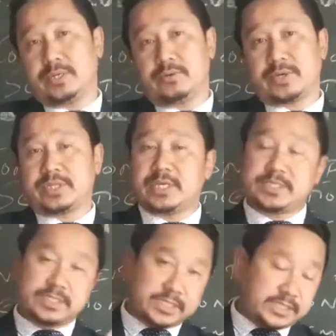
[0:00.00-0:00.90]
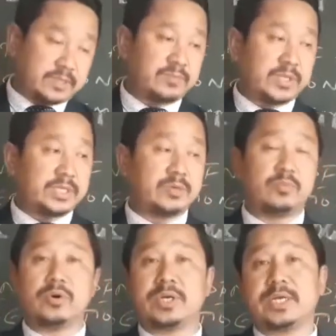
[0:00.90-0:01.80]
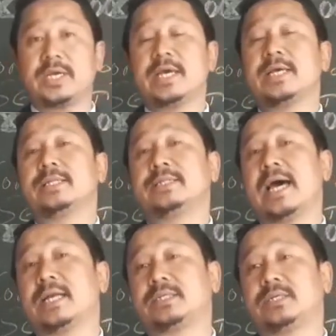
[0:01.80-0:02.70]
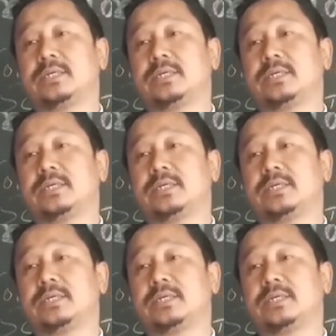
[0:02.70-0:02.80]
Okay, there is a system there in the body that